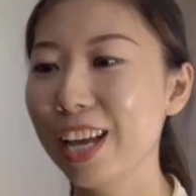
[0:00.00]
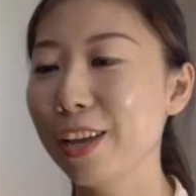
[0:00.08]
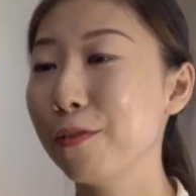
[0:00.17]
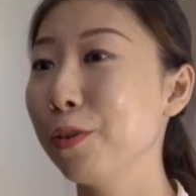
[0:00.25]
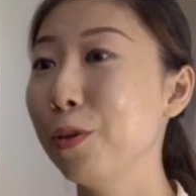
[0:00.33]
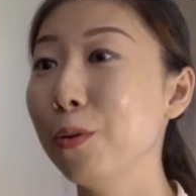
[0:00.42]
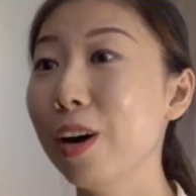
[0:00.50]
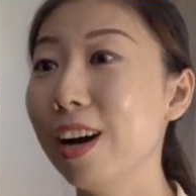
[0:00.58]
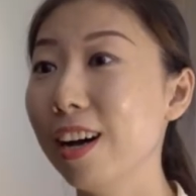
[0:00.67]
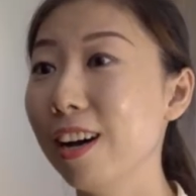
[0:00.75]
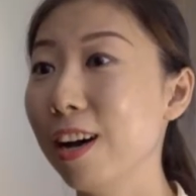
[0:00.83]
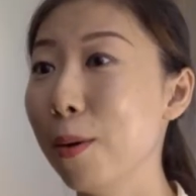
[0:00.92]
If you
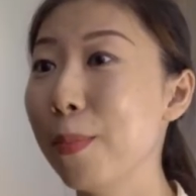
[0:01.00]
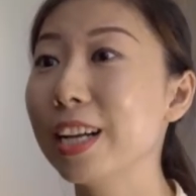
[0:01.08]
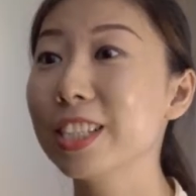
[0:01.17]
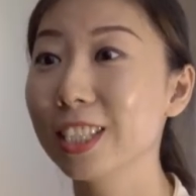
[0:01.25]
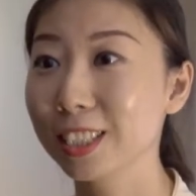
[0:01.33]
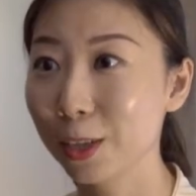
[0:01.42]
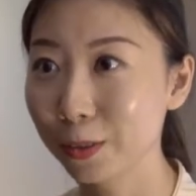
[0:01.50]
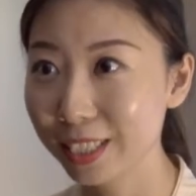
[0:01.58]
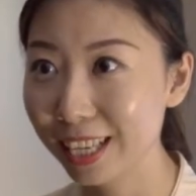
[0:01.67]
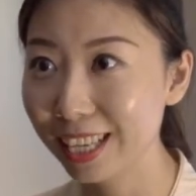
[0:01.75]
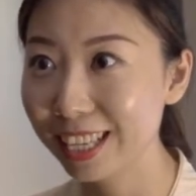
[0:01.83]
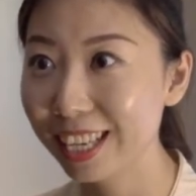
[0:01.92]
are a passionate
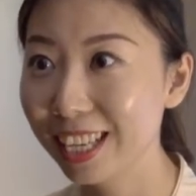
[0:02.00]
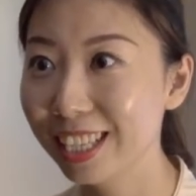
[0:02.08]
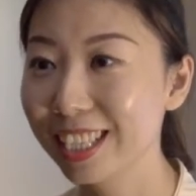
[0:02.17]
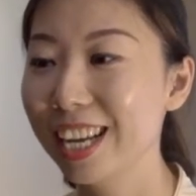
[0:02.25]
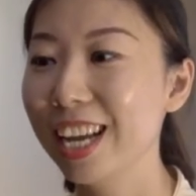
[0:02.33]
hotelier,